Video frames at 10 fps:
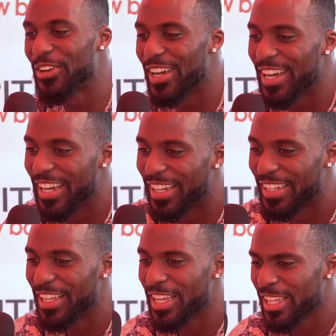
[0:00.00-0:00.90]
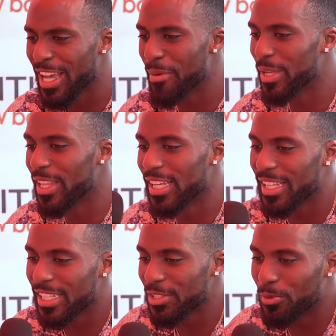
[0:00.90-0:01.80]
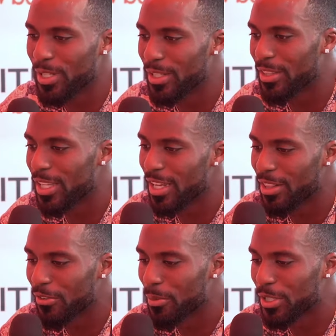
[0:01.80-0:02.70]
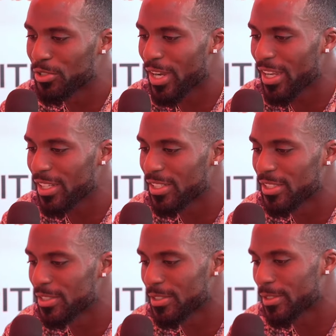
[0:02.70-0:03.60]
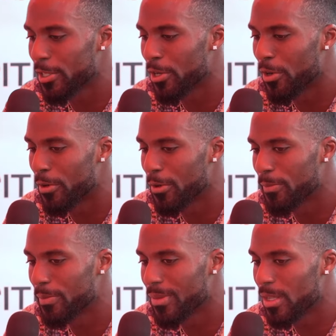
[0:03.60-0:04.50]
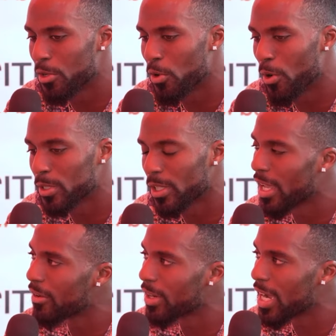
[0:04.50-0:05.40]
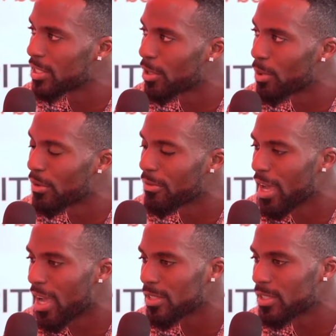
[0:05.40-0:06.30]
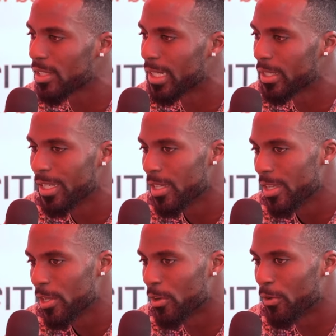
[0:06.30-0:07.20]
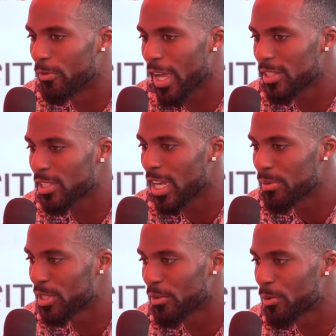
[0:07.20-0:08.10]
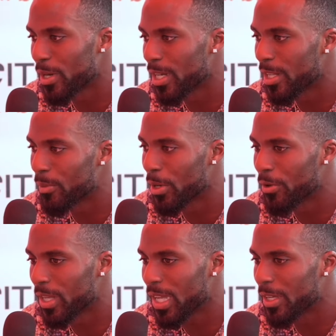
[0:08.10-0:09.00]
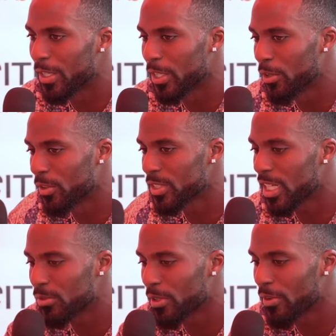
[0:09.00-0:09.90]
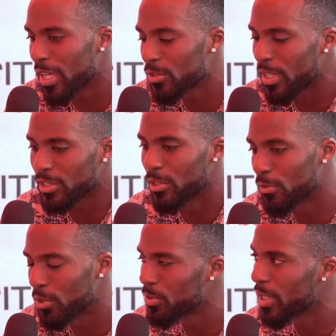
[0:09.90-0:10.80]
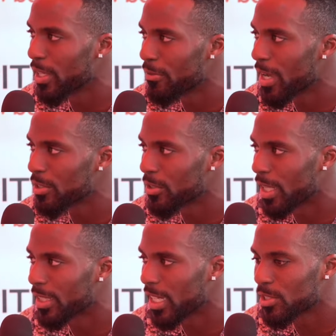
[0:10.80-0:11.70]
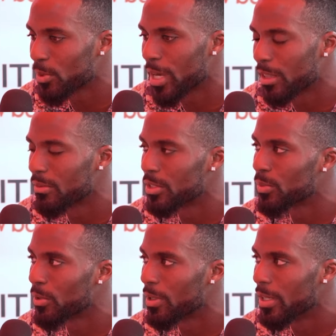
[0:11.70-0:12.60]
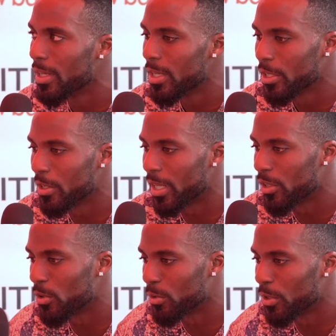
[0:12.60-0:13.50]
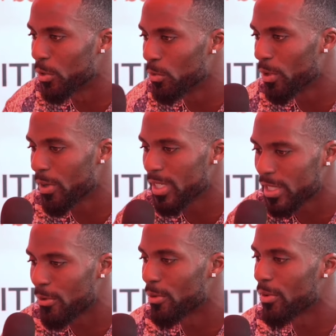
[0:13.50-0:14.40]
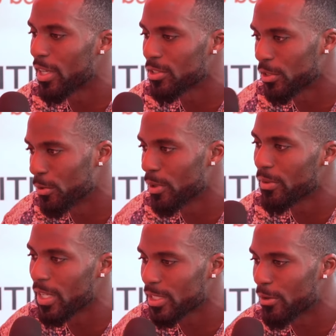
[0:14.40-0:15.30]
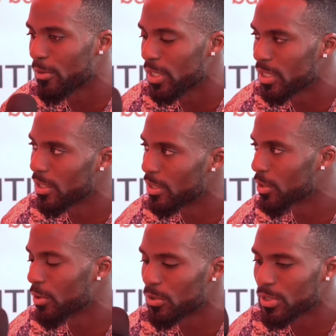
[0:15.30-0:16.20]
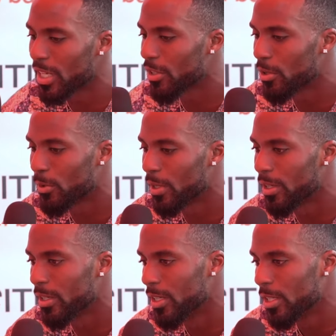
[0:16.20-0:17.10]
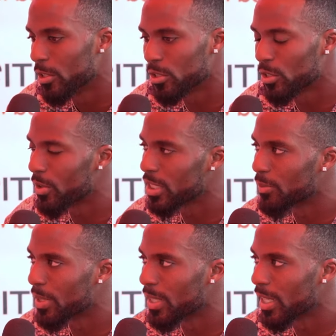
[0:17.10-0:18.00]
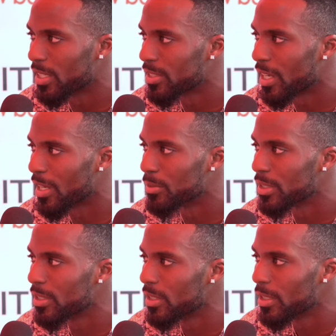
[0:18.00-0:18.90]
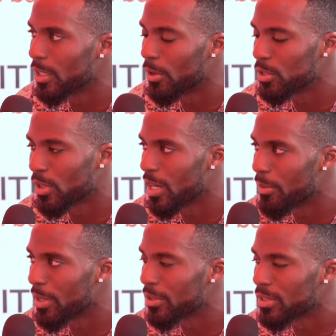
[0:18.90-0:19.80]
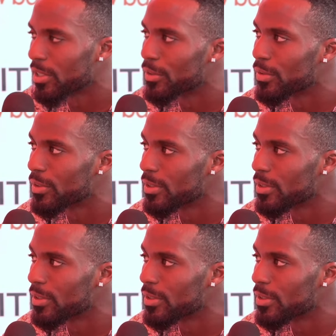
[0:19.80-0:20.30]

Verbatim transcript: So uh, yeah, I mean that that's the one thing I love about track is you know you're always going to have guys that are running fast and mm-hmm. you know fast times everywhere and i'm like okay you know this guy's running faster that's going to force me to get faster like that's why i love the sport you're like, you know, you run fast, I run faster. You run fast, I run fast. It's, it's a whole cycle where you're just always competing against times mm. and always trying to better yourself.